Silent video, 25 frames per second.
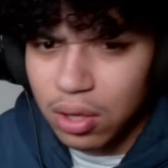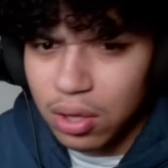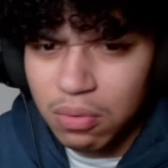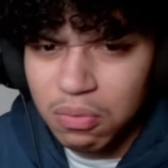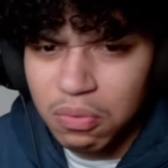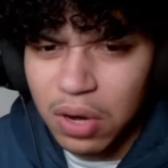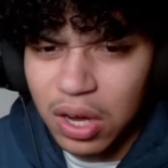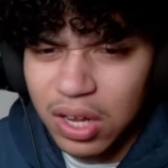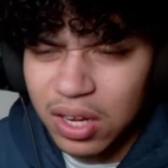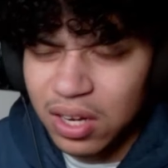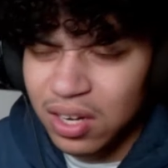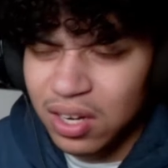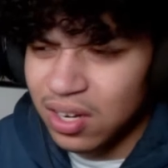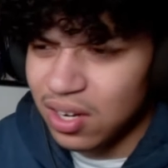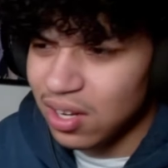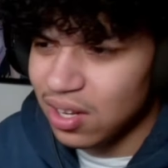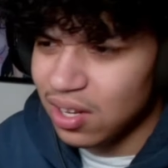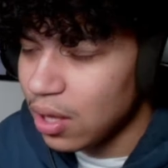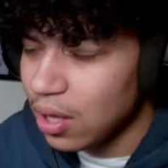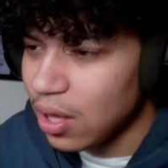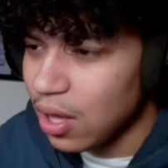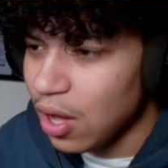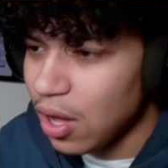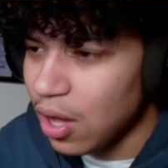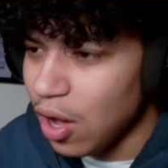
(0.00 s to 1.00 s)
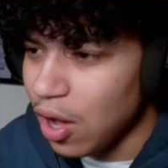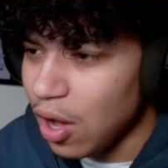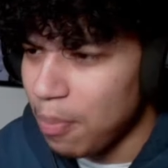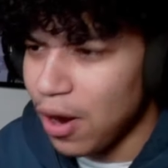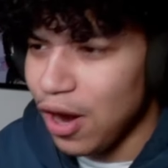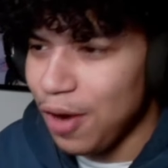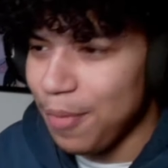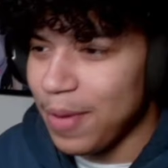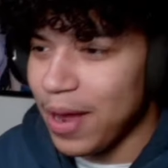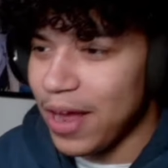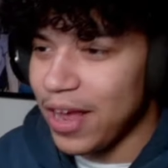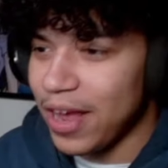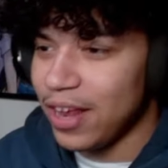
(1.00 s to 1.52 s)
What? A
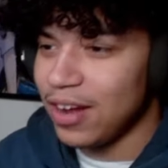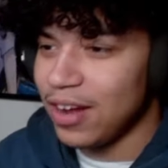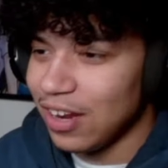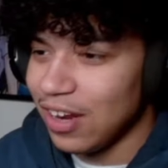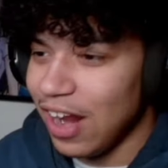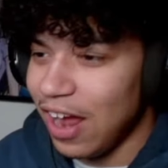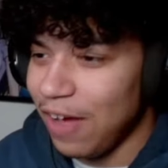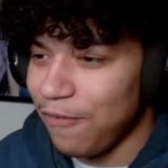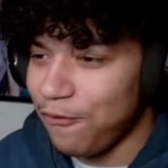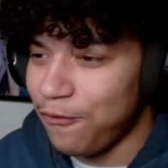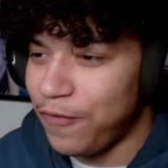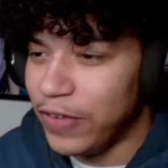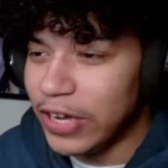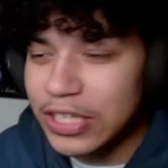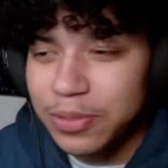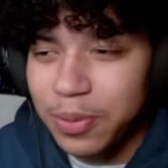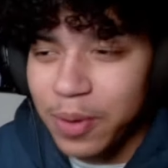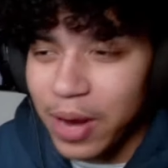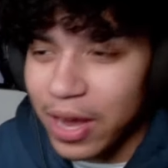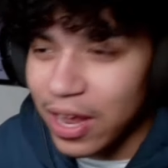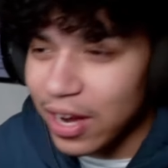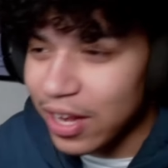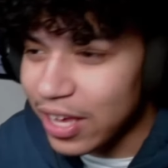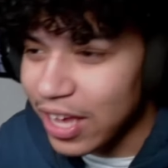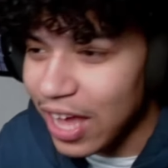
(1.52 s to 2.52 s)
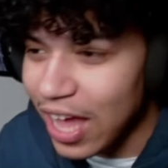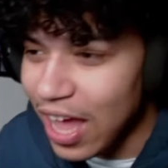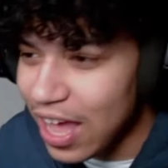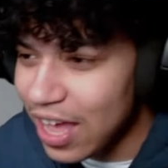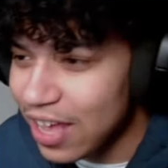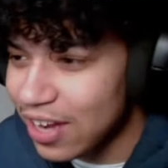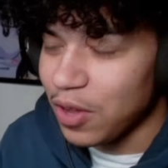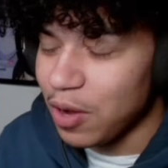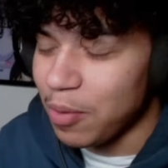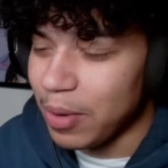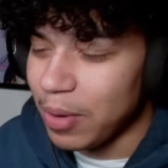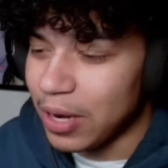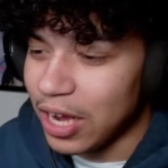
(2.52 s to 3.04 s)
mermaid? Not Fishman
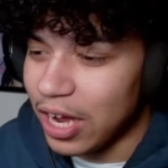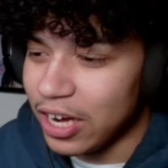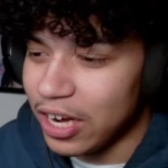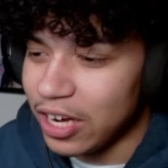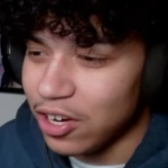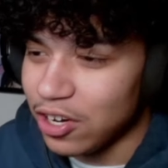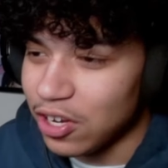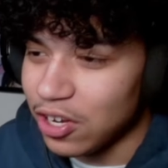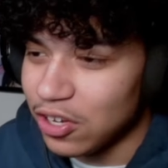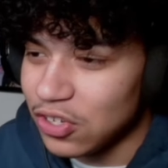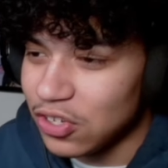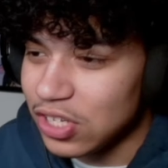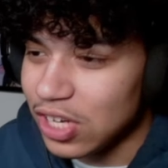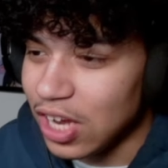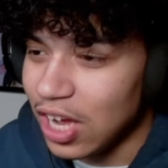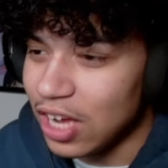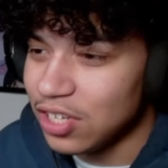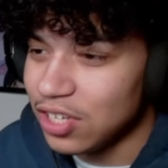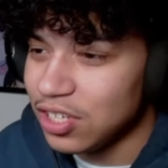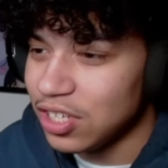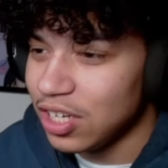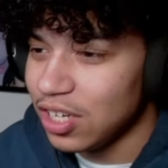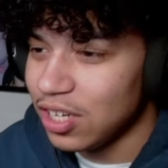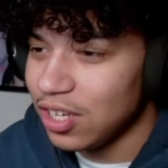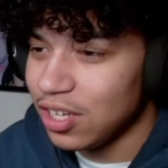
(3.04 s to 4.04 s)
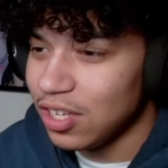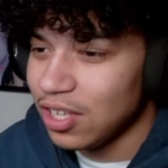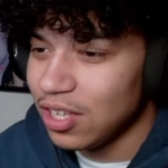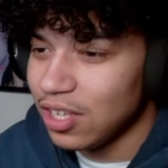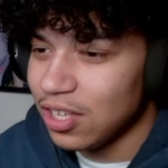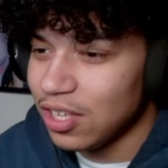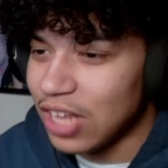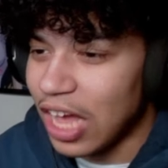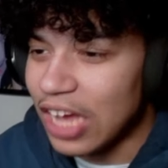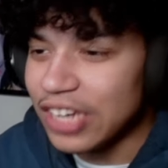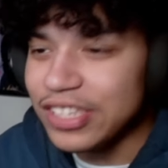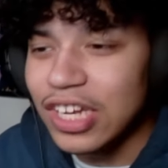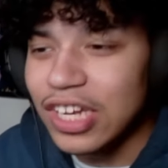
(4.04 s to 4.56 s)
again. Oh my god, here goes Sanji.
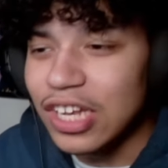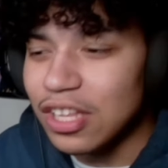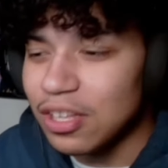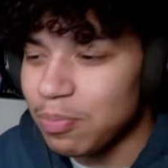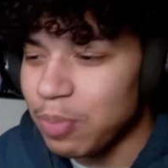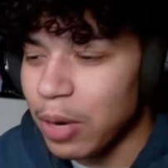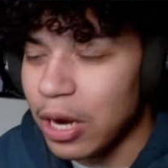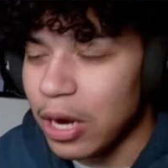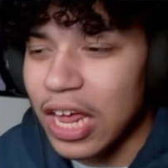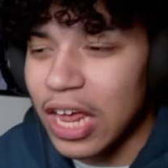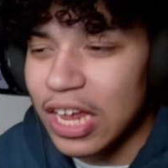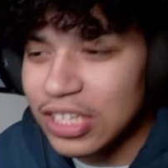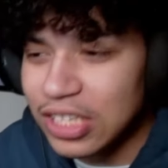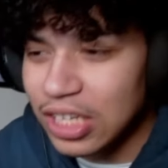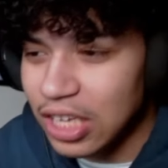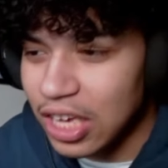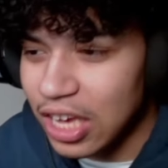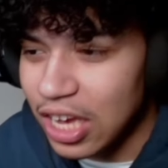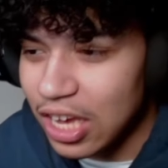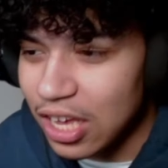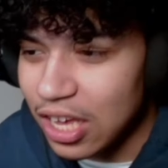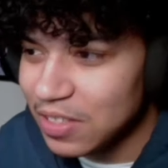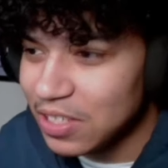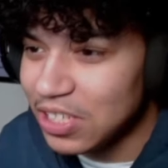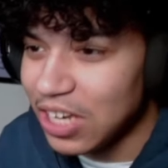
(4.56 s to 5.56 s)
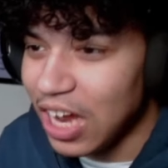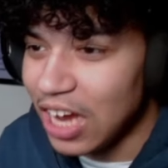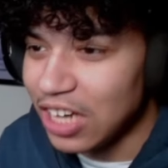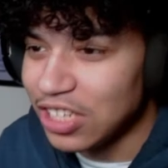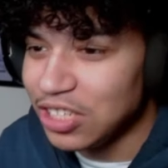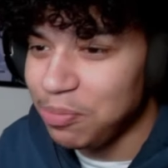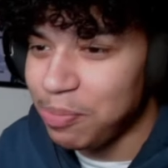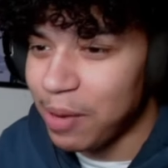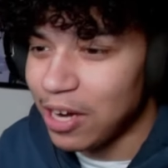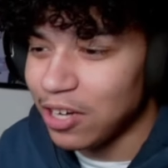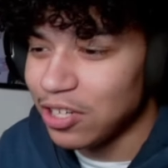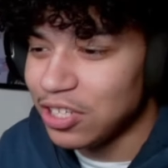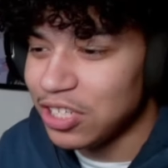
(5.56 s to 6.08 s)
That's a kid.
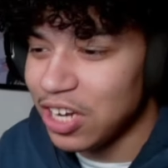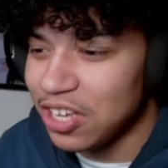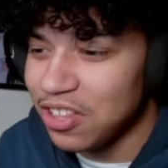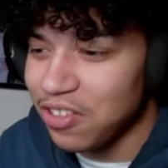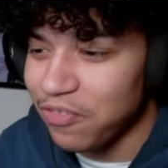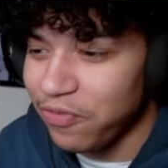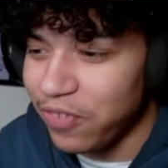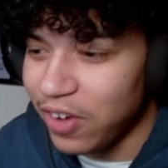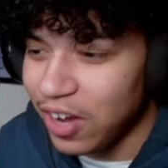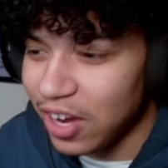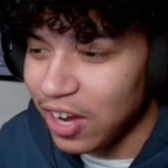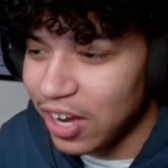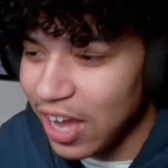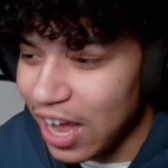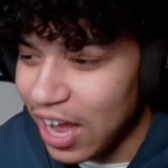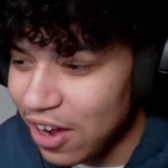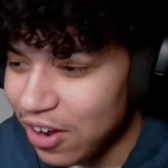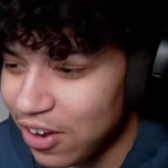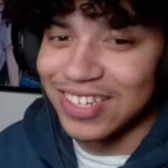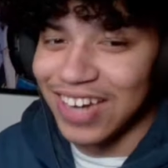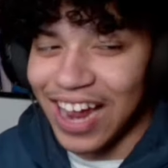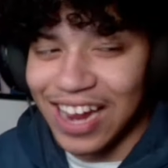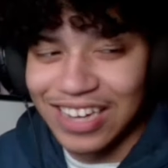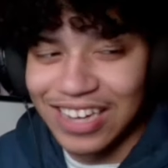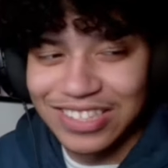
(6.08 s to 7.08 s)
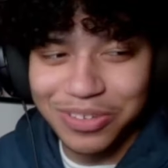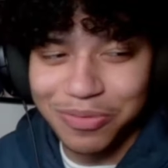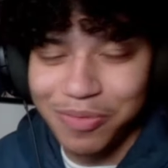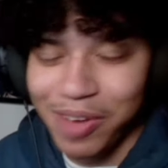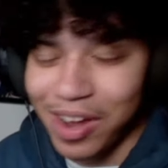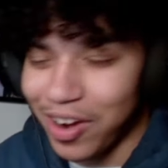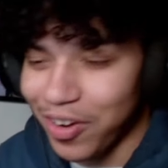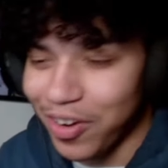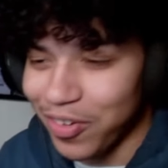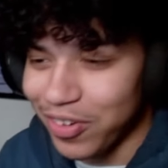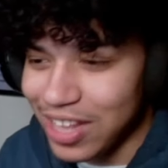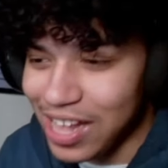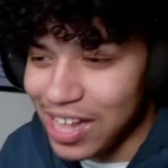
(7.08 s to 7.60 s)
Sanji better chill the fuck out. Sanji
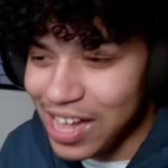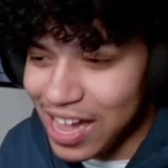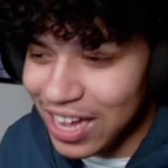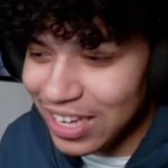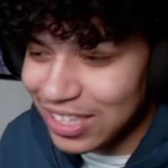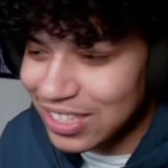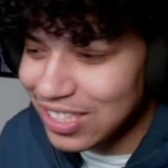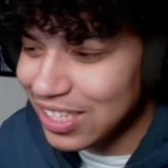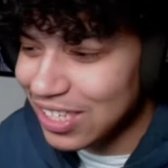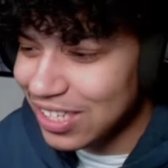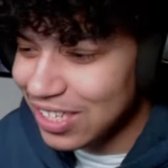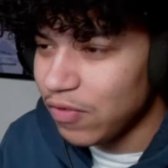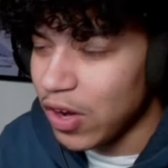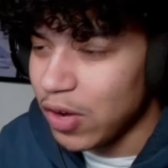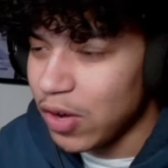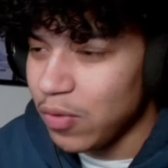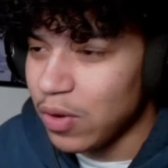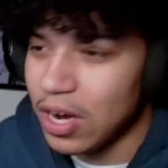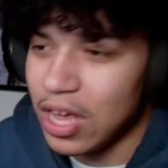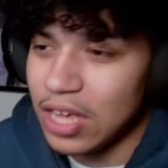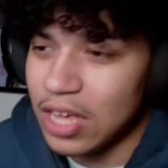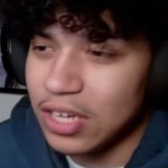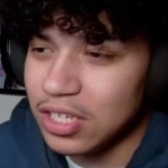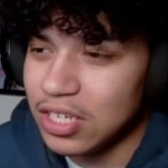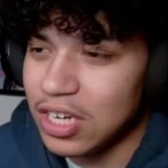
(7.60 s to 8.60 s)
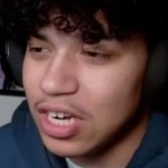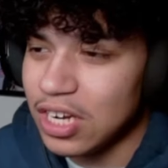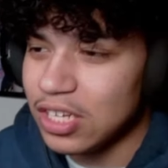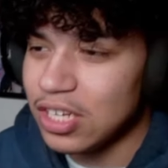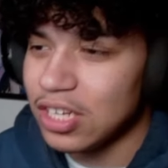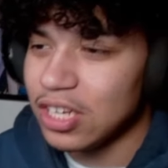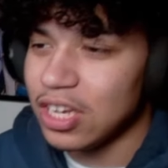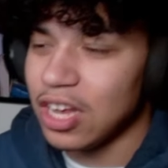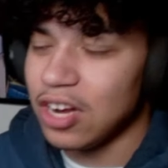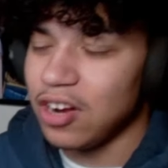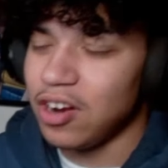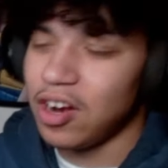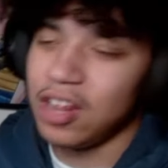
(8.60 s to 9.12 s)
better relax. If anyone has a chance
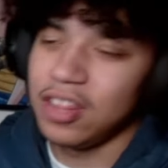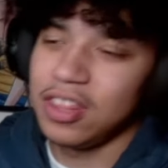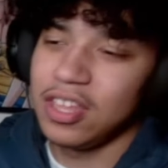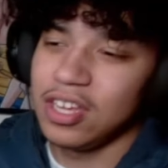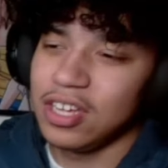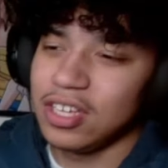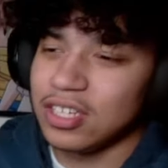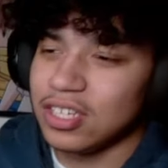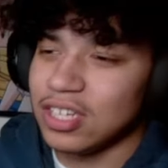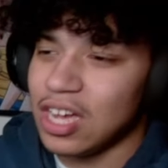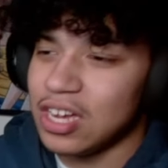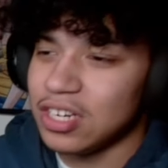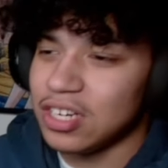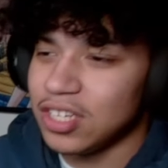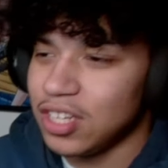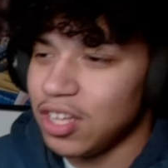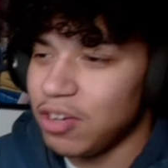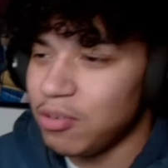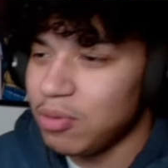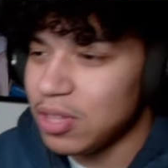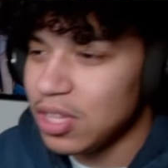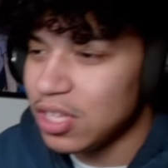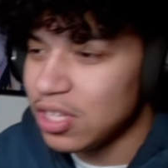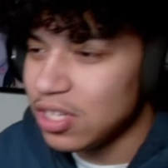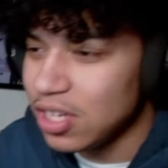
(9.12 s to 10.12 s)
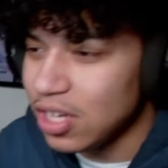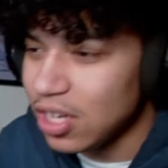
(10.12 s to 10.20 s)
to get her, I think it's Sanji though with his